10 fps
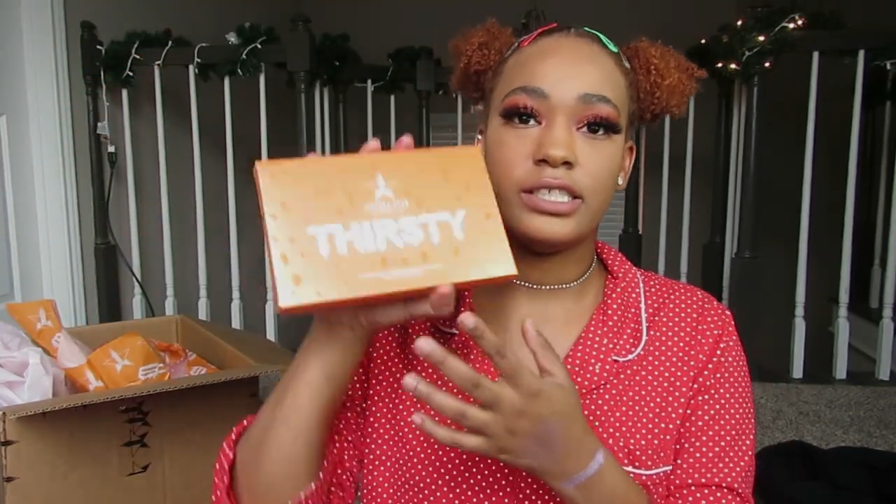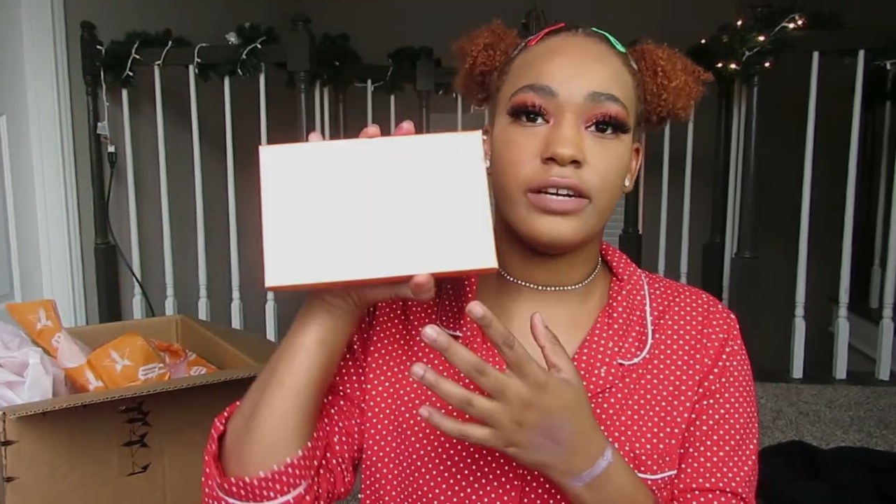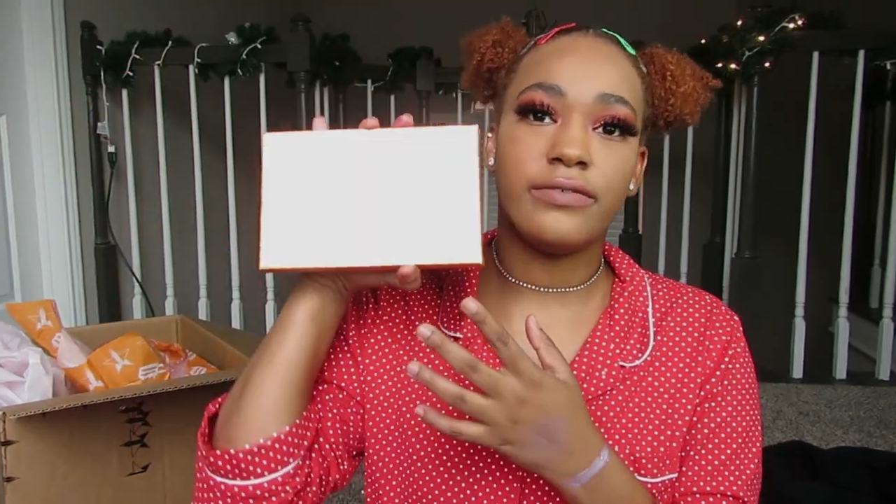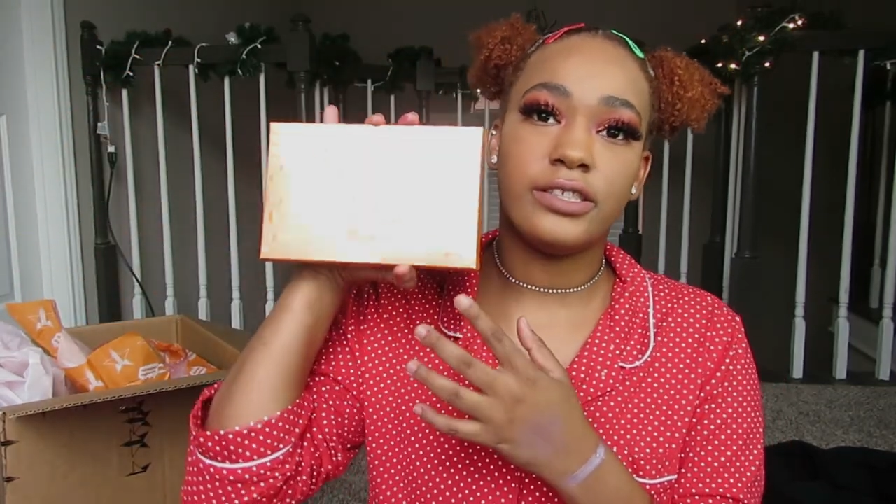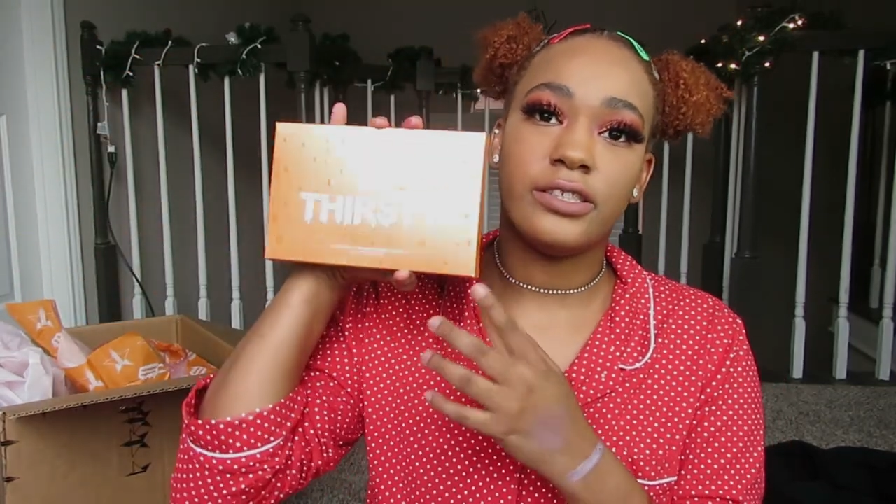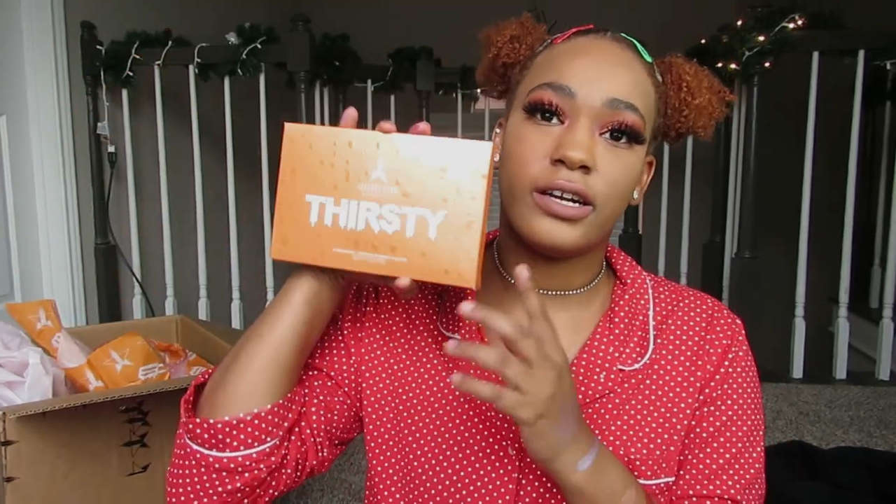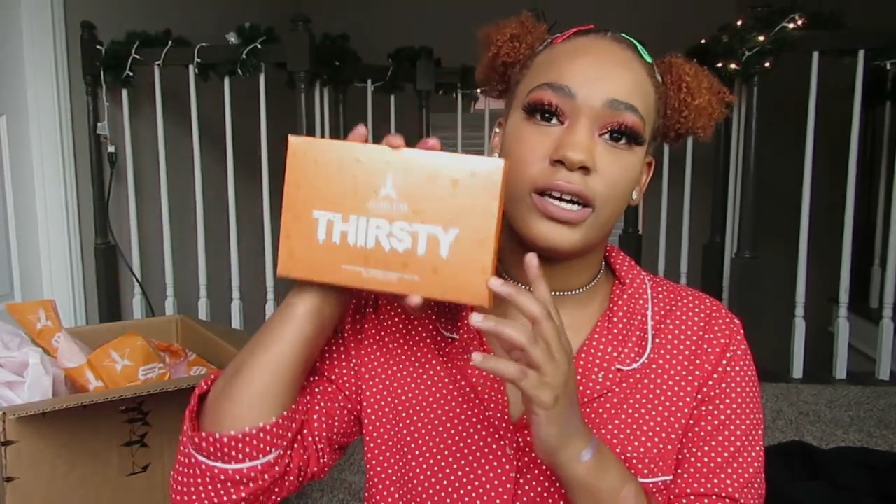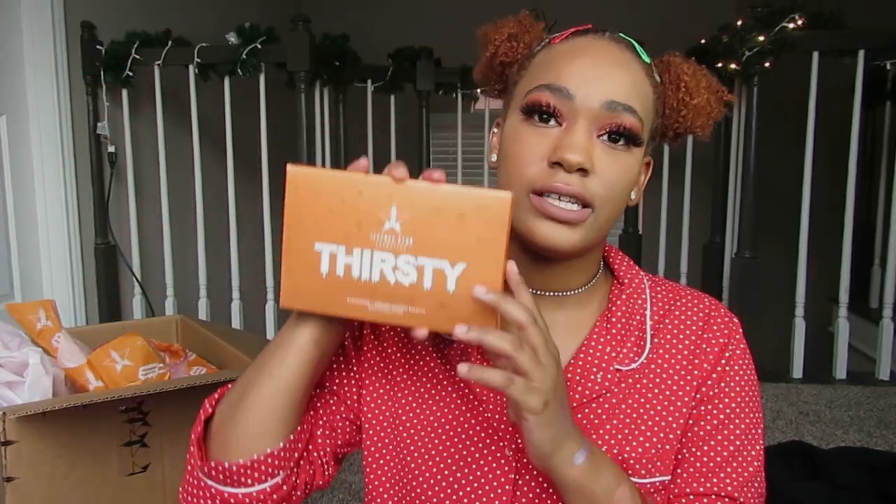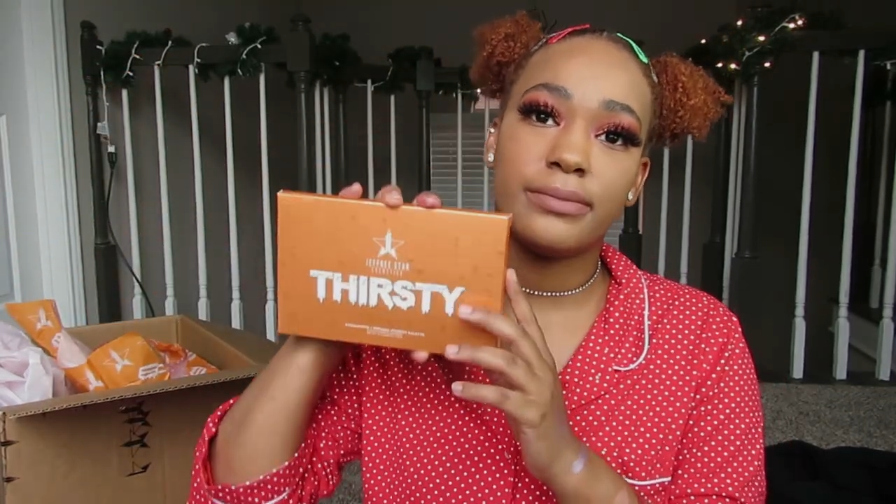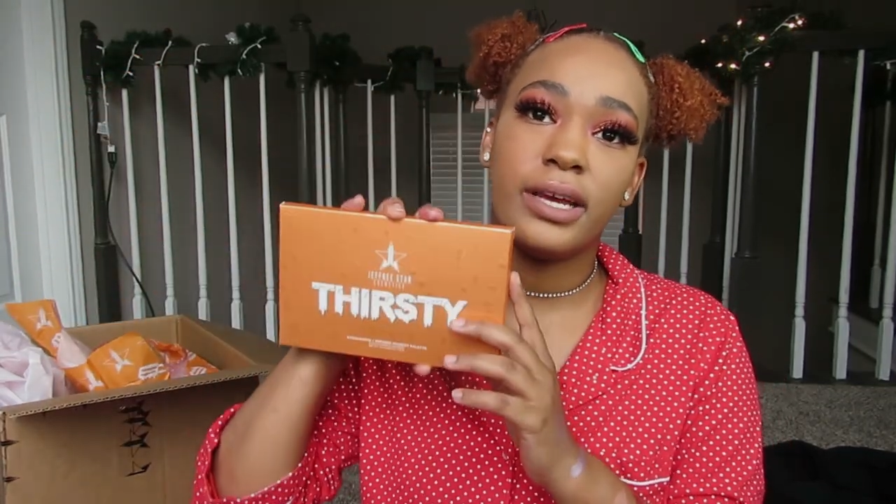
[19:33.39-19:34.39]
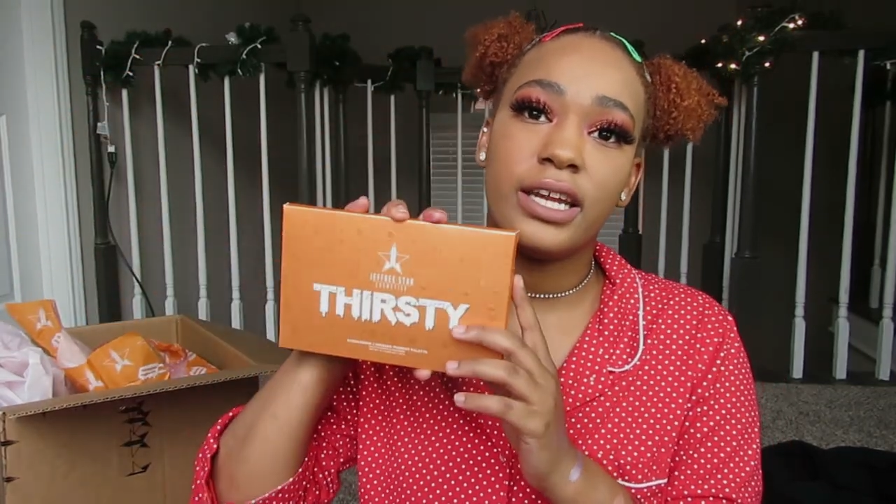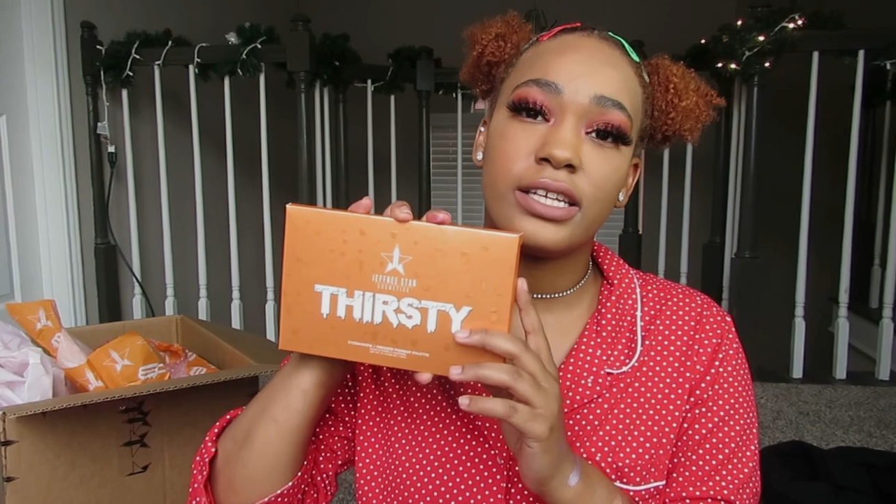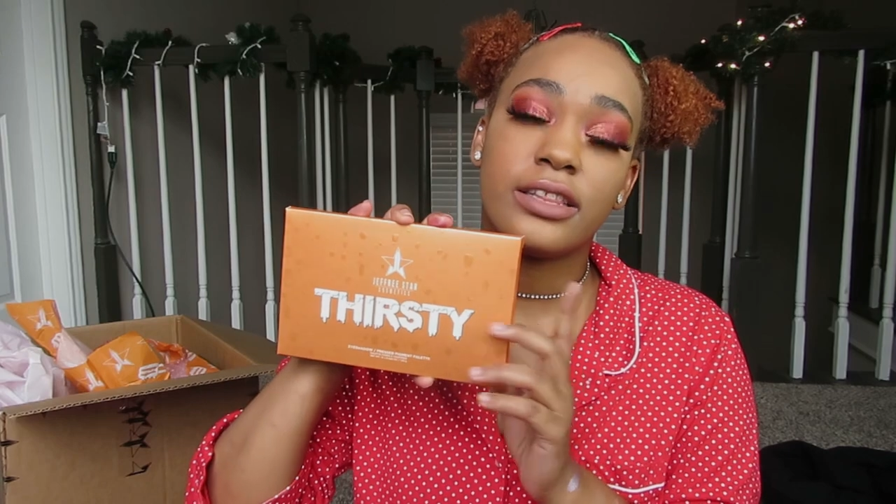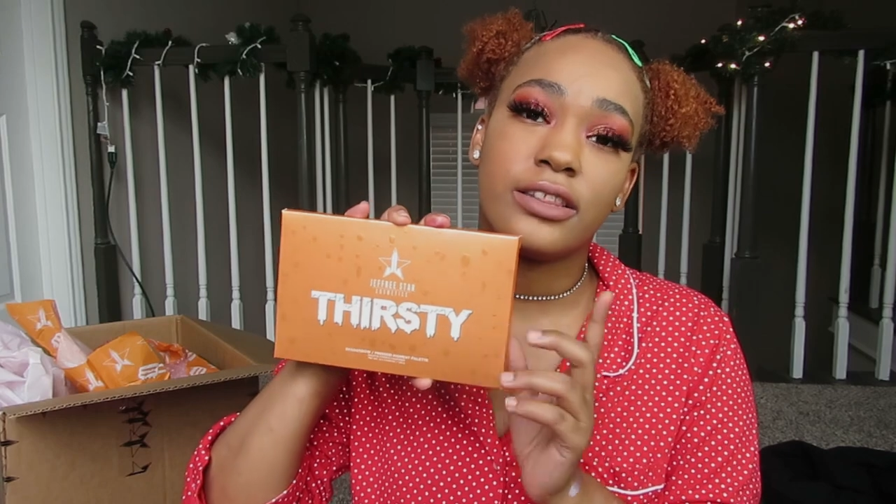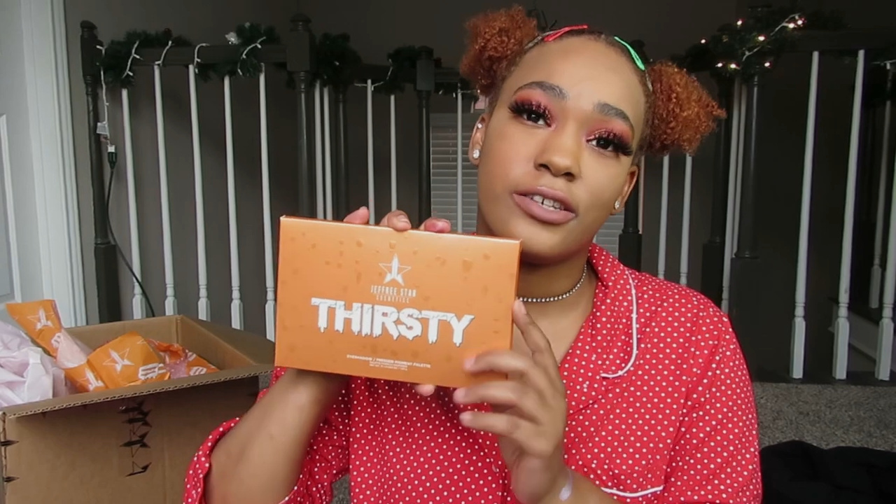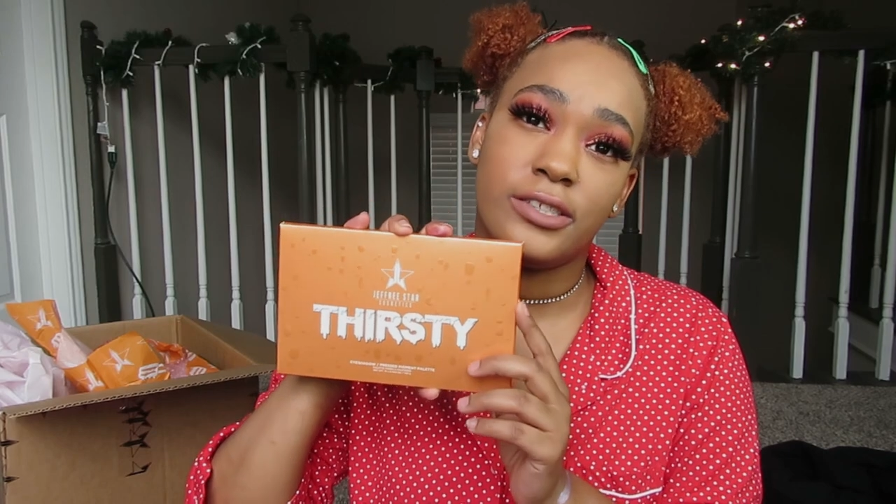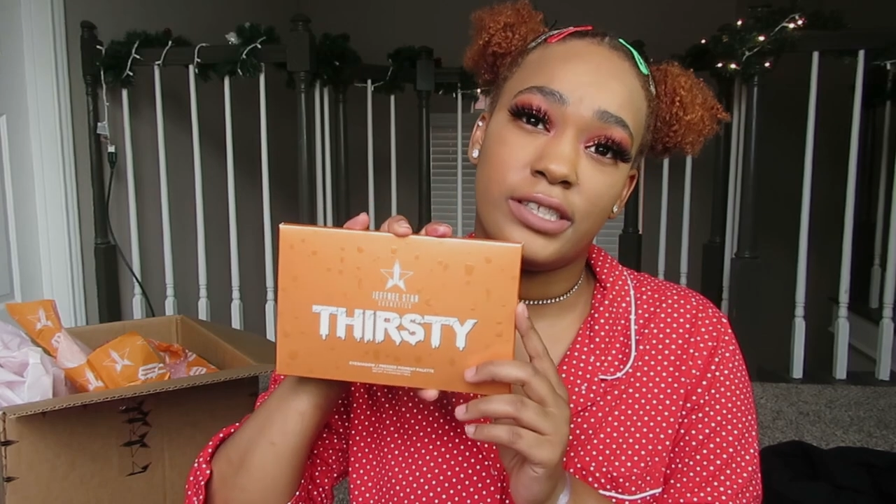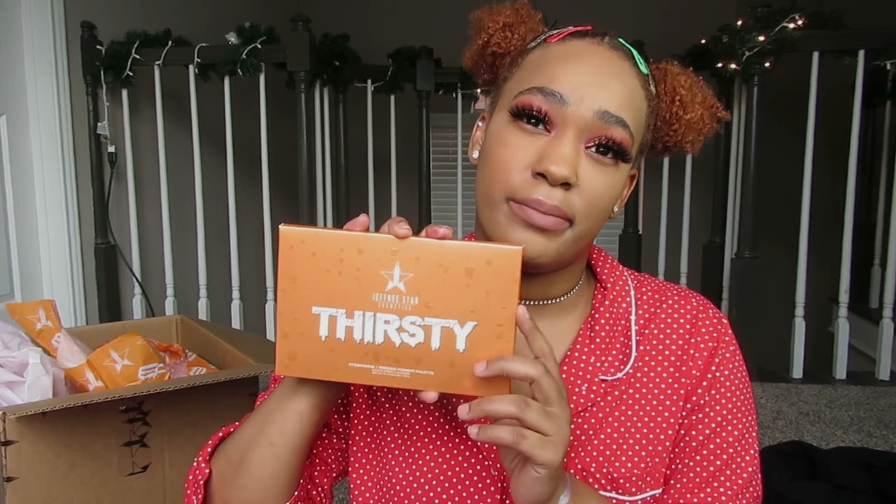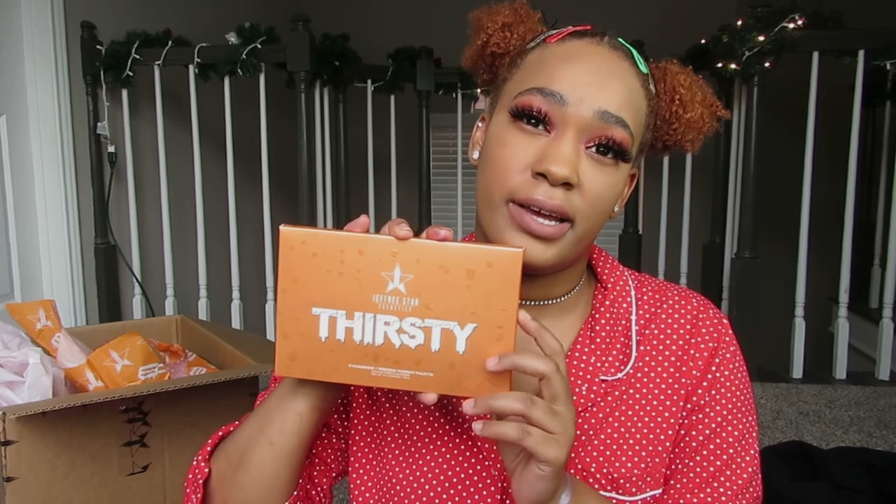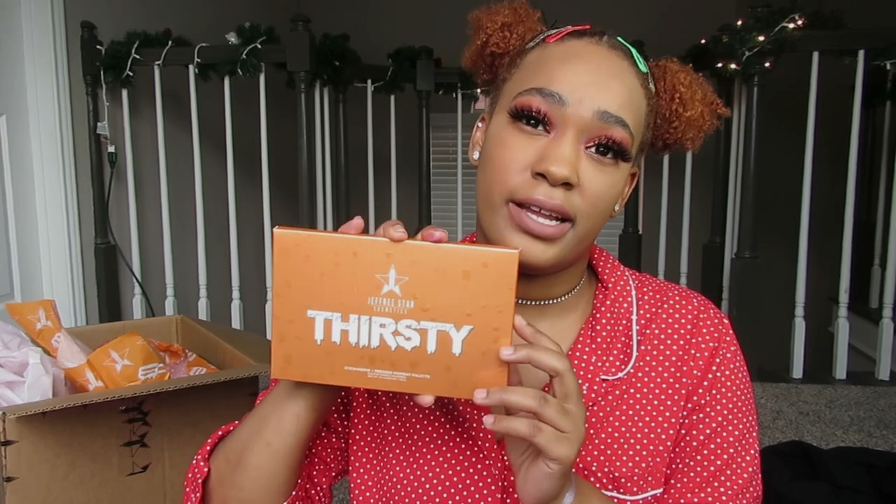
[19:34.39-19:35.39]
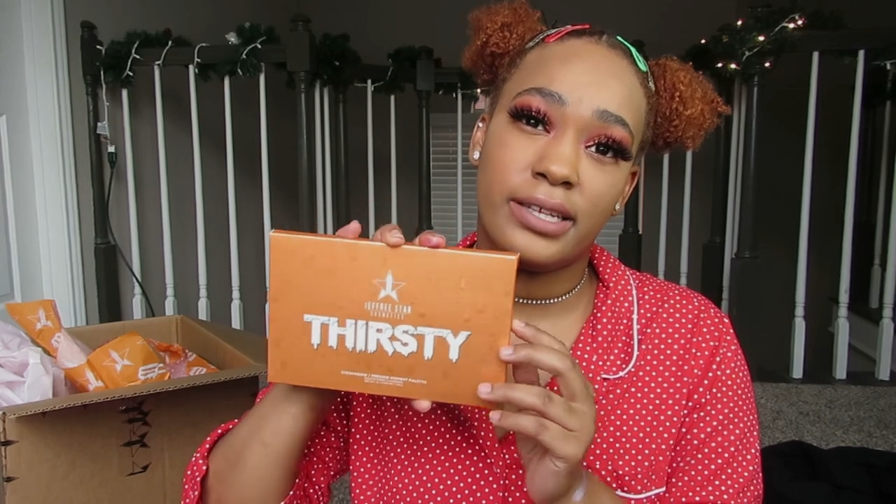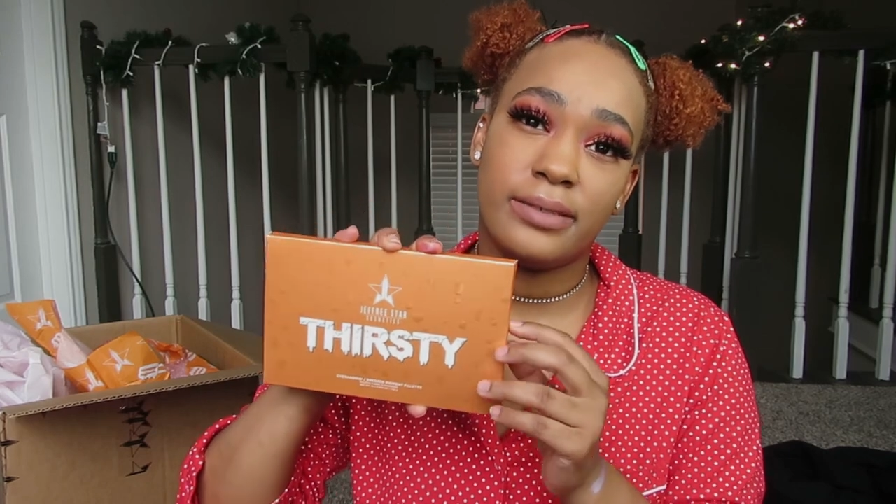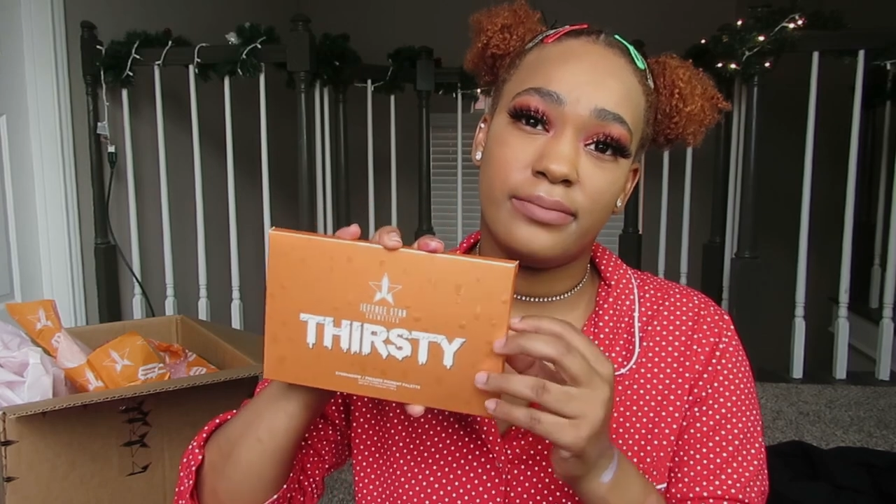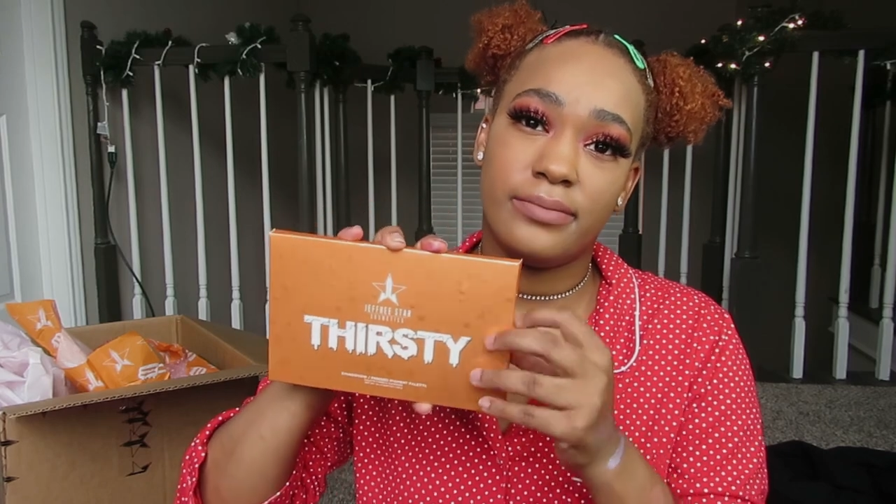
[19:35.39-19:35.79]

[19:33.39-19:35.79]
Jeffree Star Cosmetic Thirsty Palette.